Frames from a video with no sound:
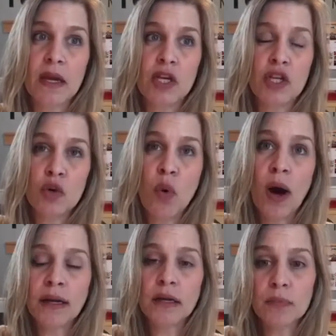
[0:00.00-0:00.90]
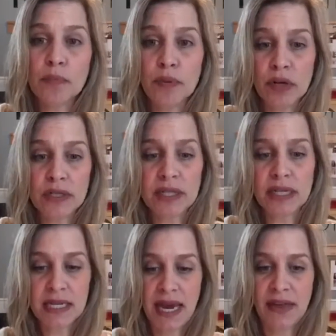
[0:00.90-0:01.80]
You want to put
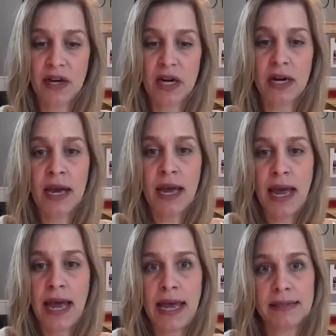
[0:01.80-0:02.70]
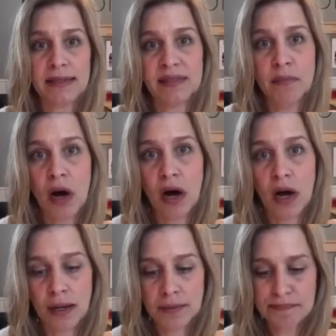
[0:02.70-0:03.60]
together a
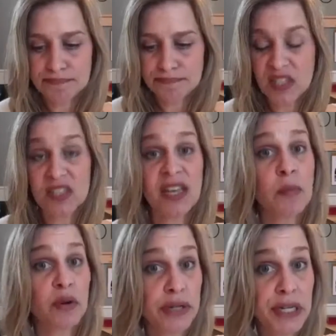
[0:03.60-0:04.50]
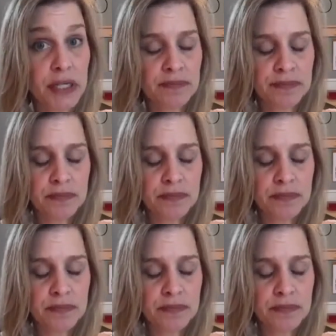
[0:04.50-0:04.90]
small summary